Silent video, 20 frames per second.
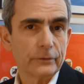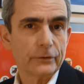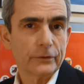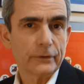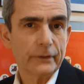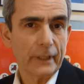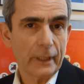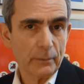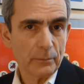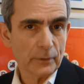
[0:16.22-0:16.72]

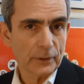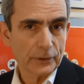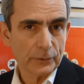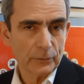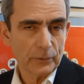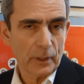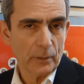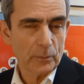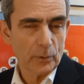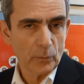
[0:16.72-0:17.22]
statement
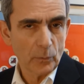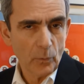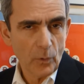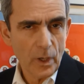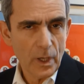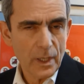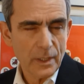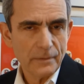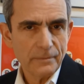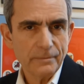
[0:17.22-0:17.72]
number
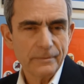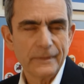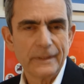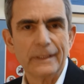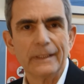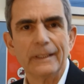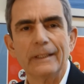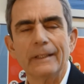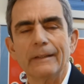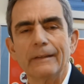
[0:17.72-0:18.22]
one.
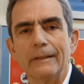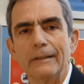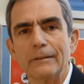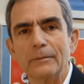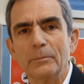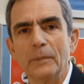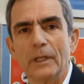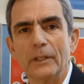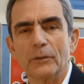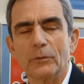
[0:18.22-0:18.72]
This
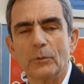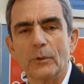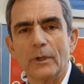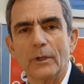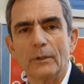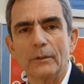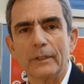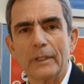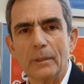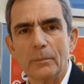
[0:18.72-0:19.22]
month we're
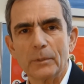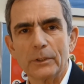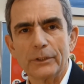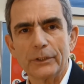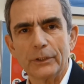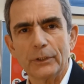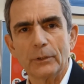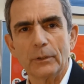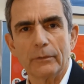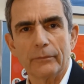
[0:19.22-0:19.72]
on number
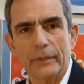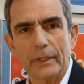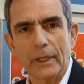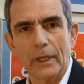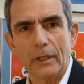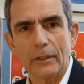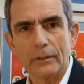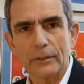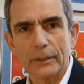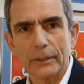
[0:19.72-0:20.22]
two of the
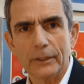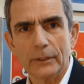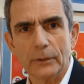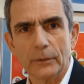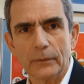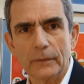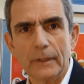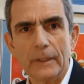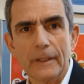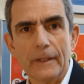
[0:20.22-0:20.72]
Honor
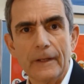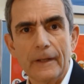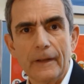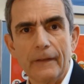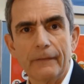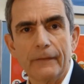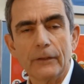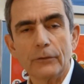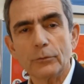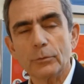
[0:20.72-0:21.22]
Code.
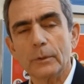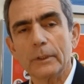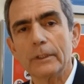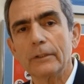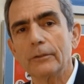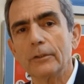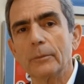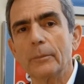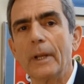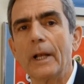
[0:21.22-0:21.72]
And this one
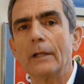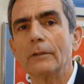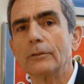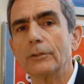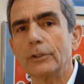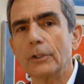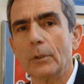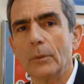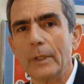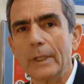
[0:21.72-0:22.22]
is about
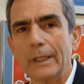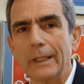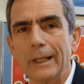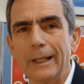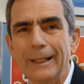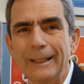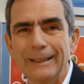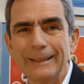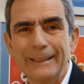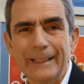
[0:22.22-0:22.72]
showing
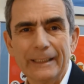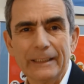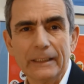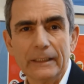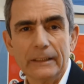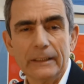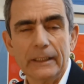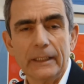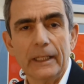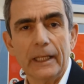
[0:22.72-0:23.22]

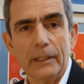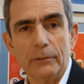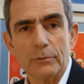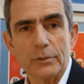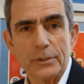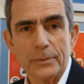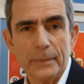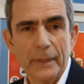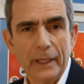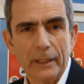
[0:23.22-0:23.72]
dignity and
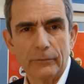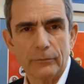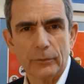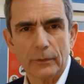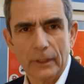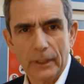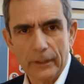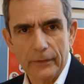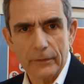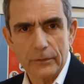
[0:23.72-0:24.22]
respect
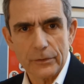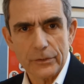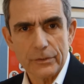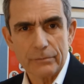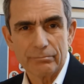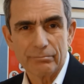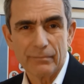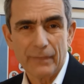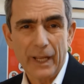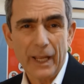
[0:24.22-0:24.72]
for others.
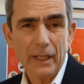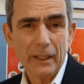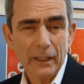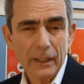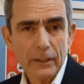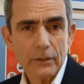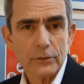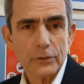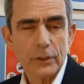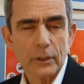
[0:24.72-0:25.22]
And
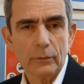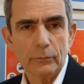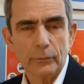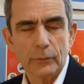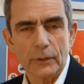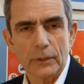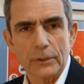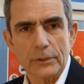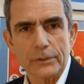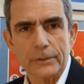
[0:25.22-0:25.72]
leaders go
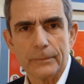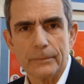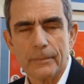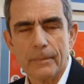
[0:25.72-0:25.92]
first.